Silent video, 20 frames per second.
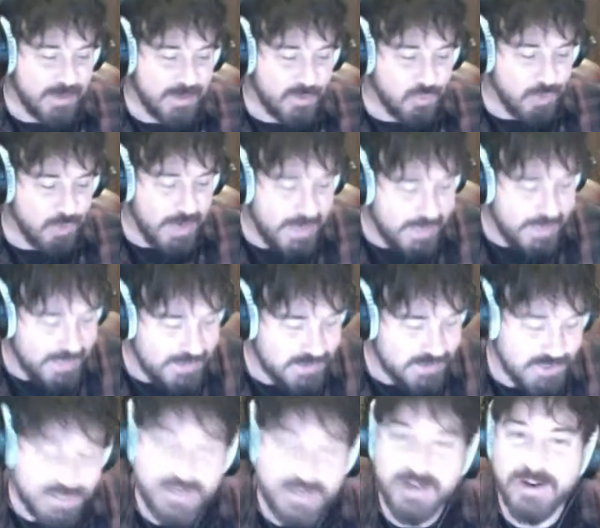great
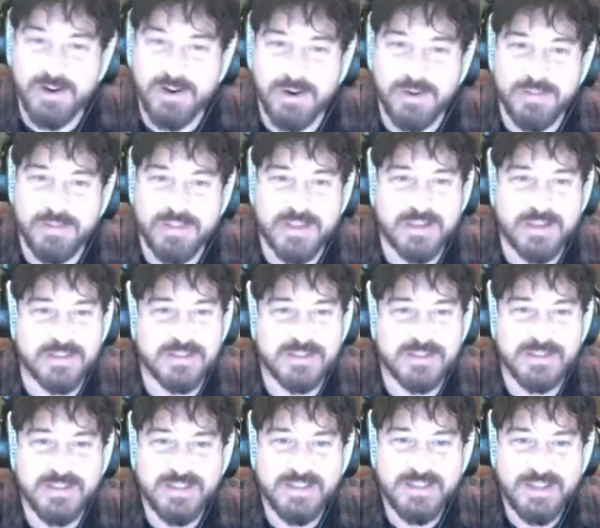engineer on
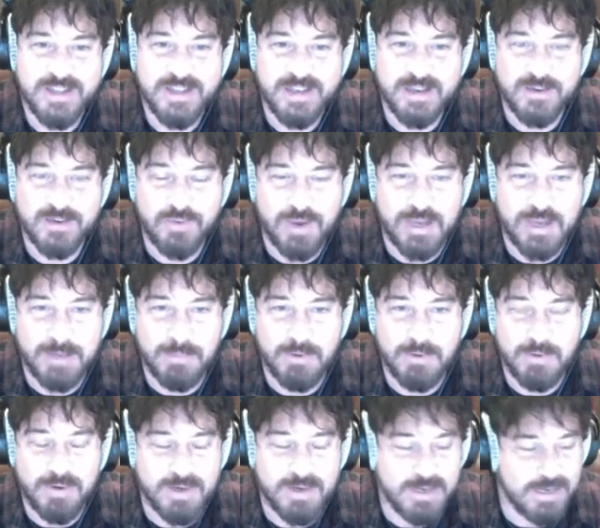this,
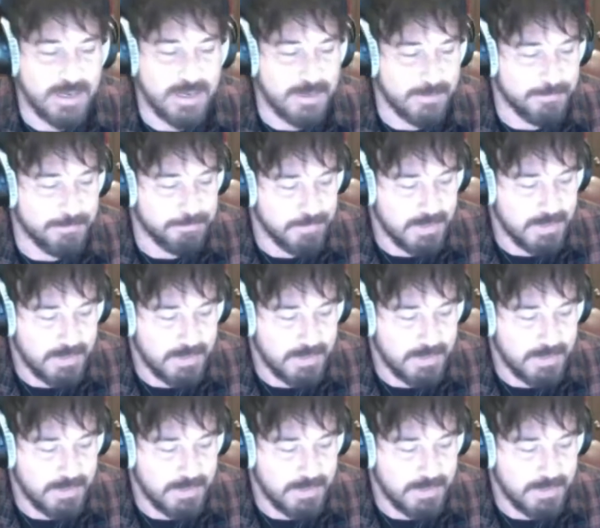incredible.